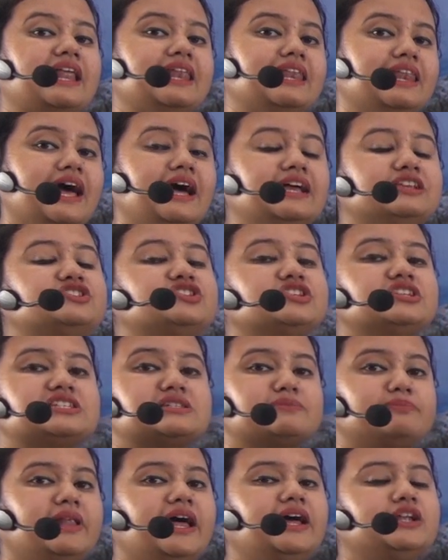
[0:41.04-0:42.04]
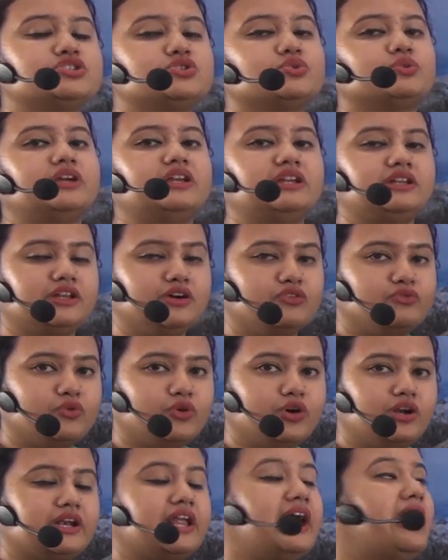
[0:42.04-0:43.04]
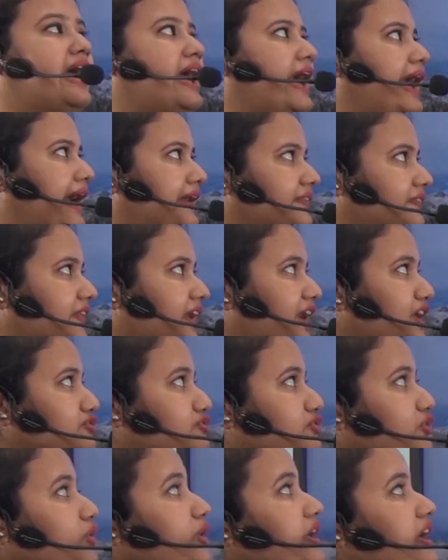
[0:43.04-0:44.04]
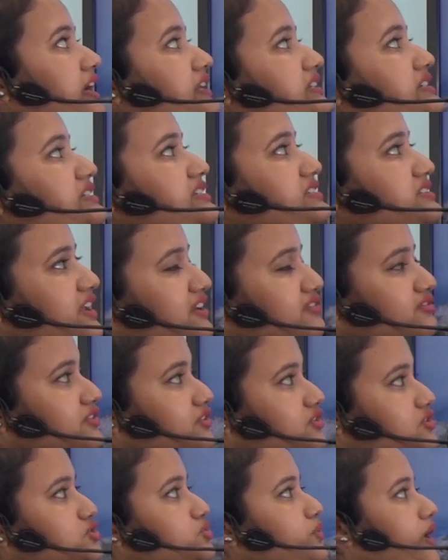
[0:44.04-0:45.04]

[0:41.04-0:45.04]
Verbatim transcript: and largest plateau in the world and therefore it is referred